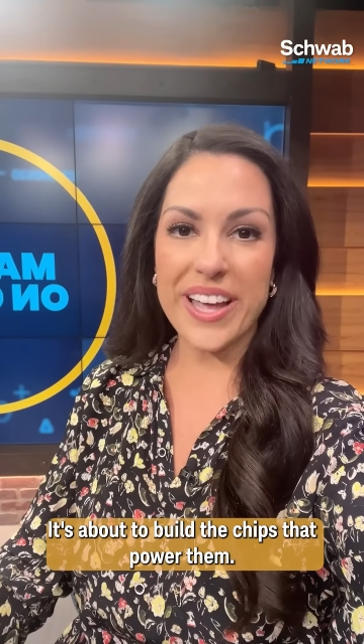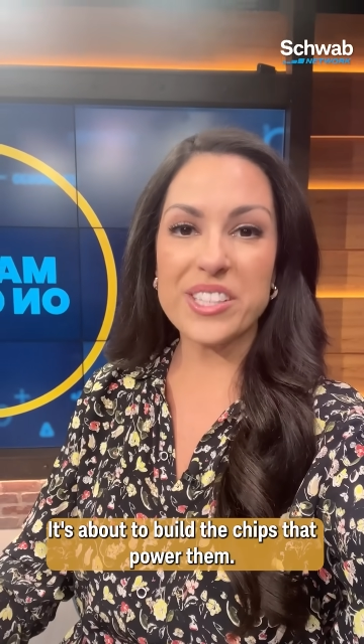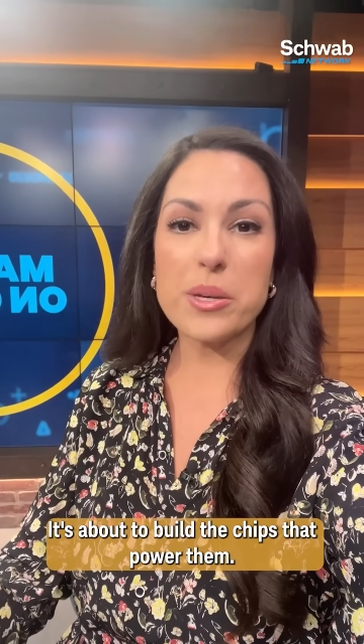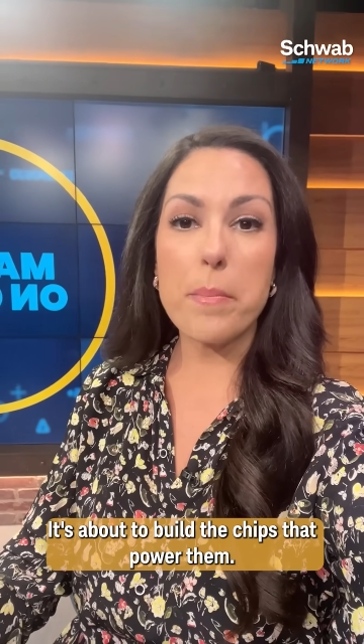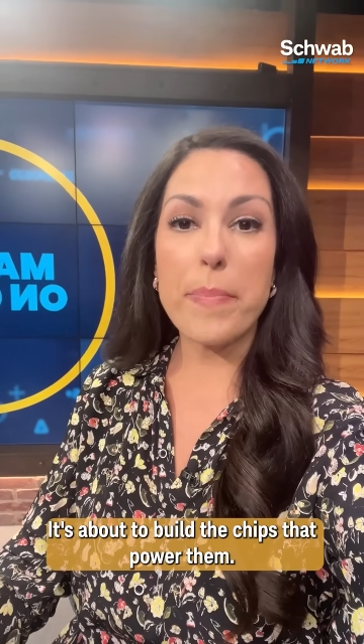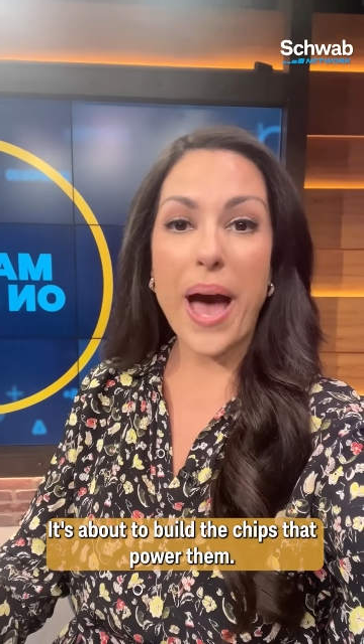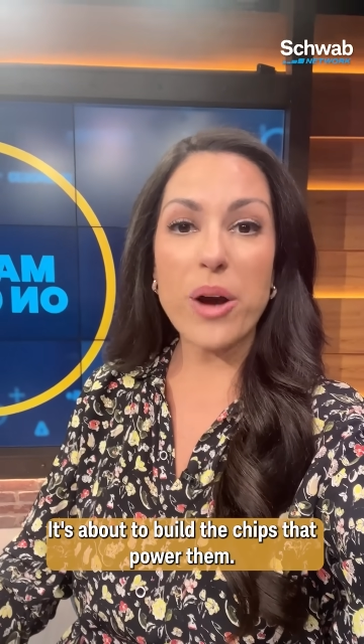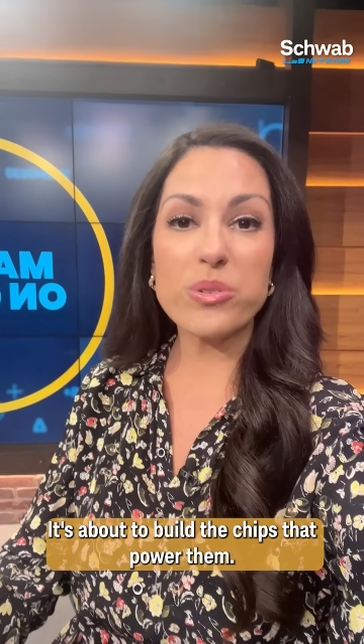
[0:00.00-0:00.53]
it's
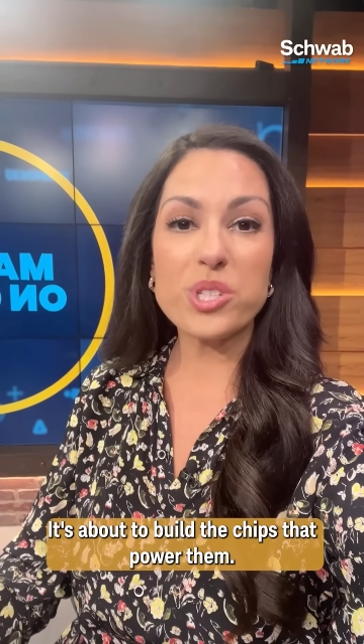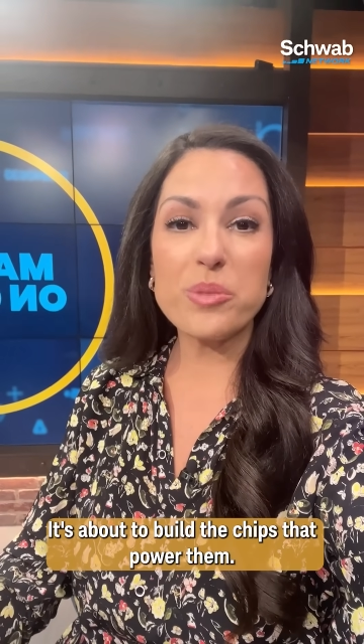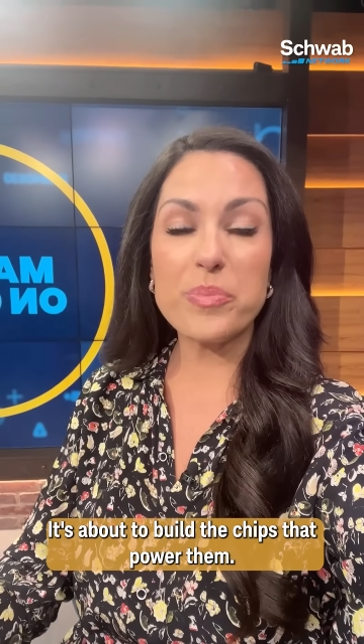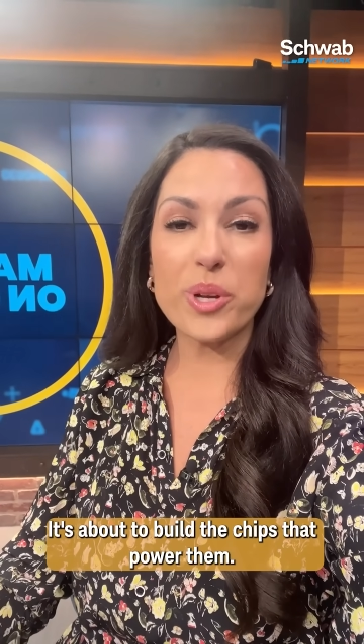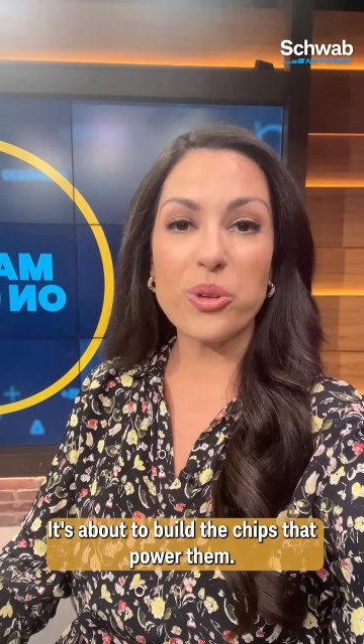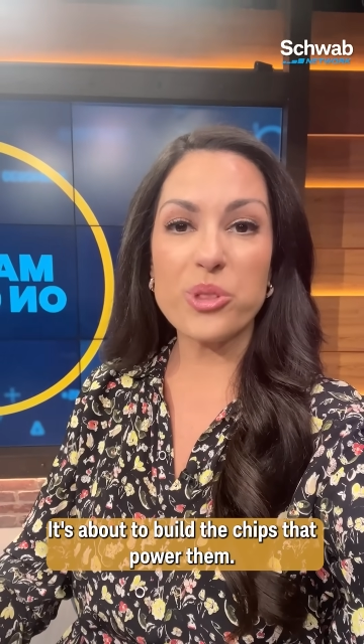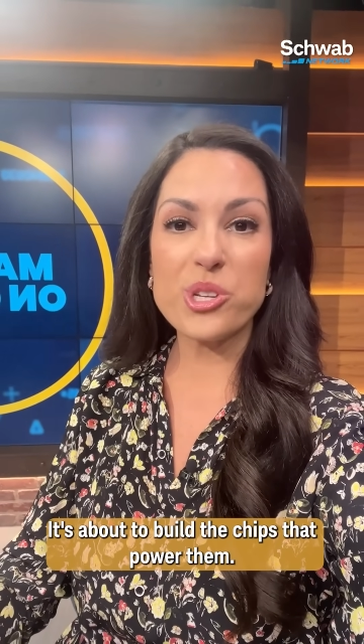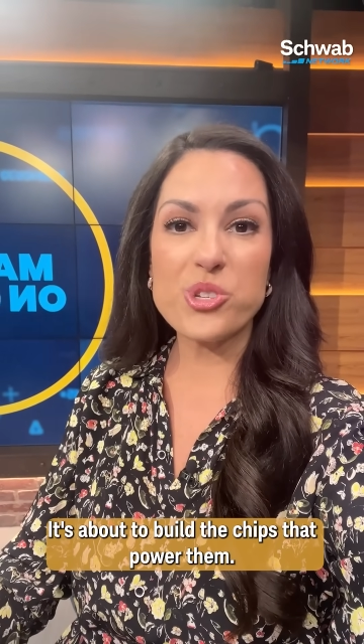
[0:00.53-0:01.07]
about to
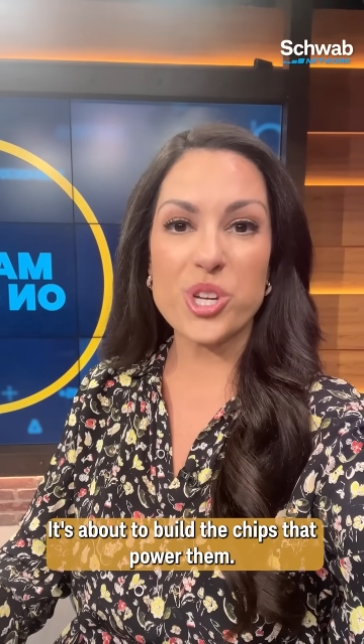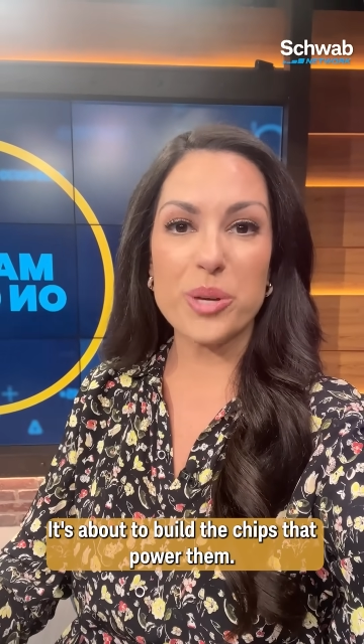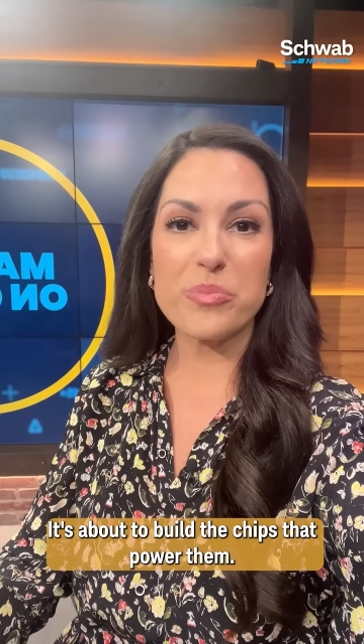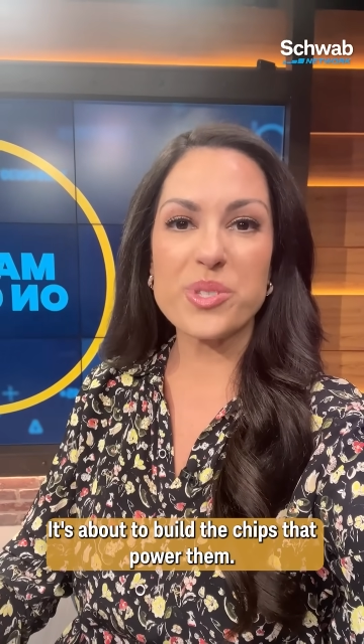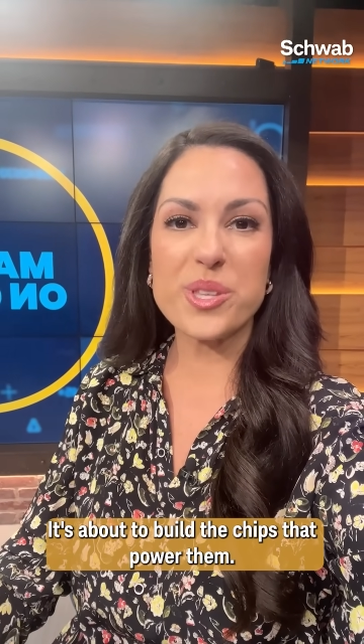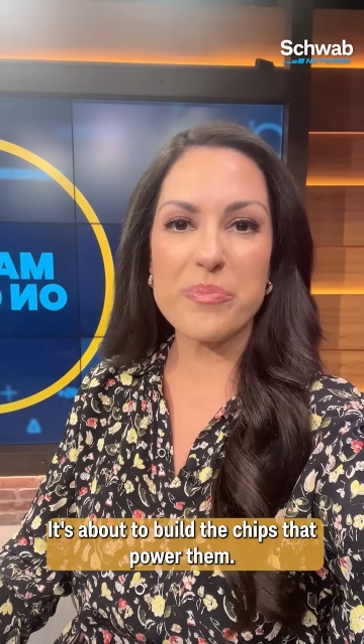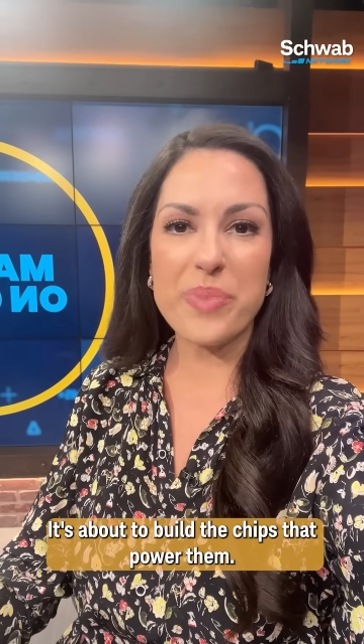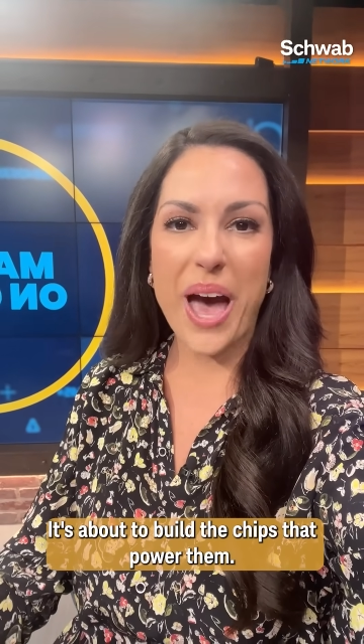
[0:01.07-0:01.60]
build the
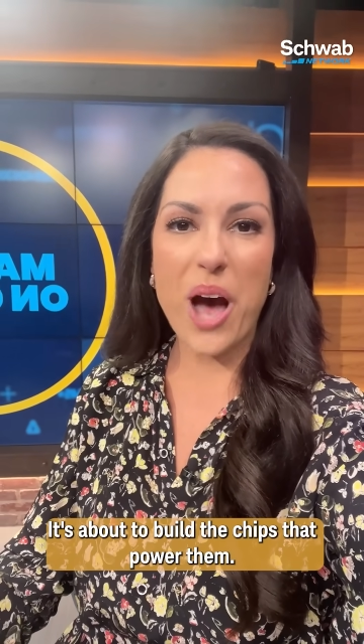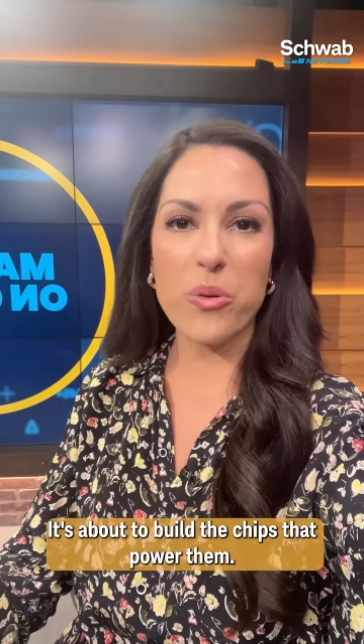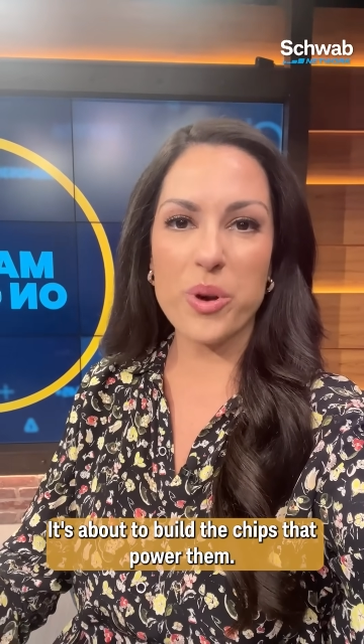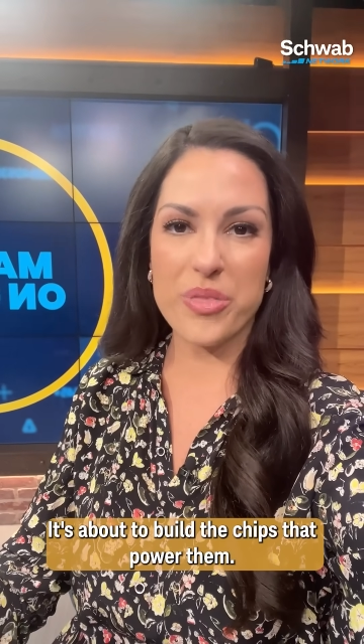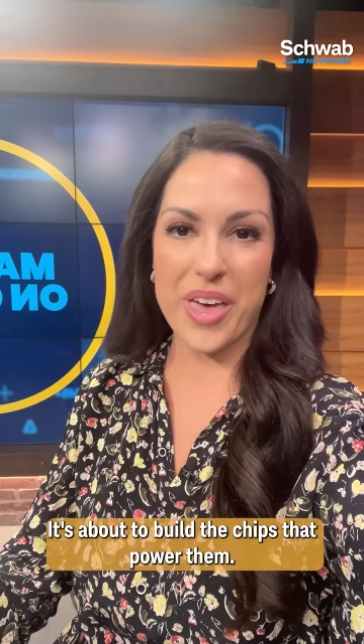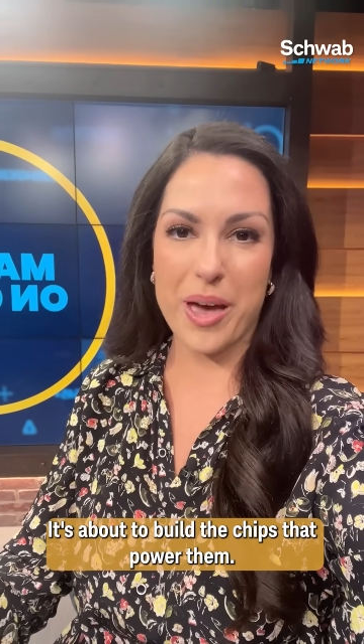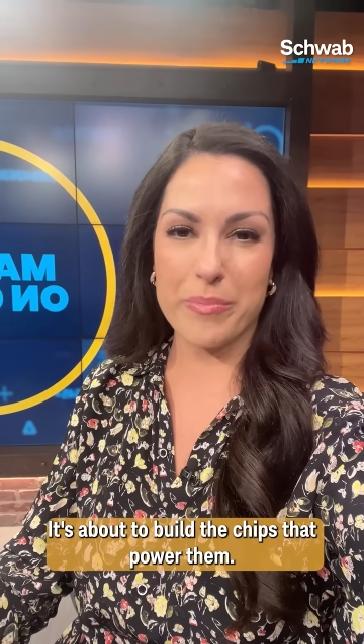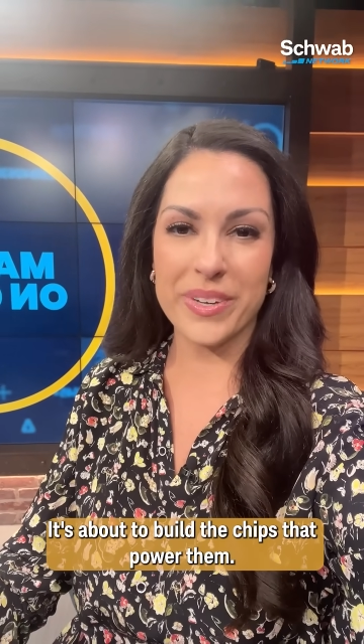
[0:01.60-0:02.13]
chips that
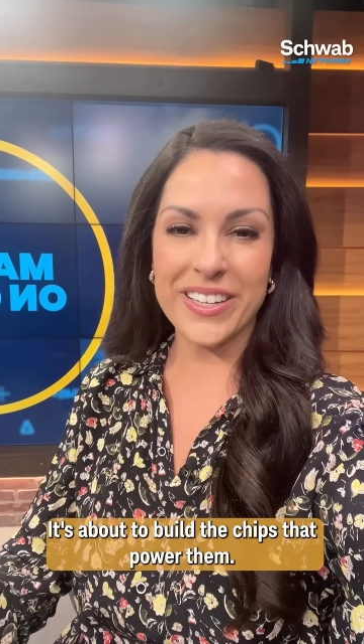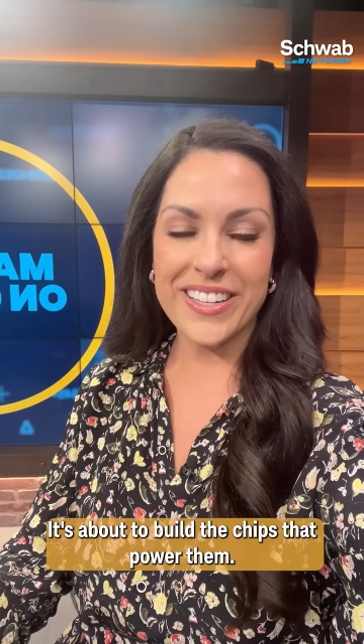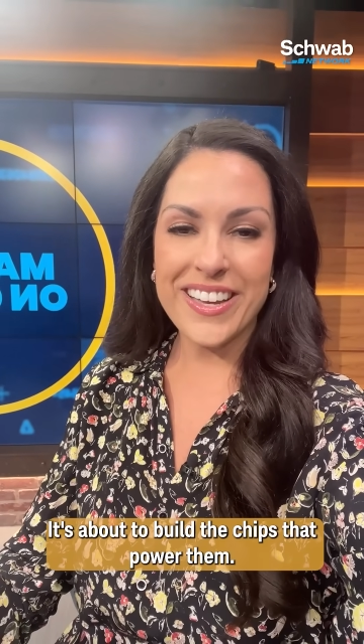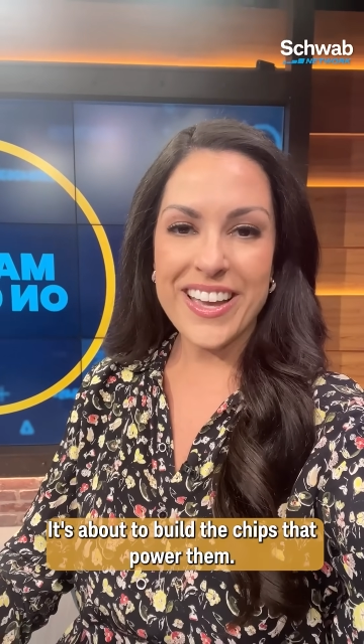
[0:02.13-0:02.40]
power them.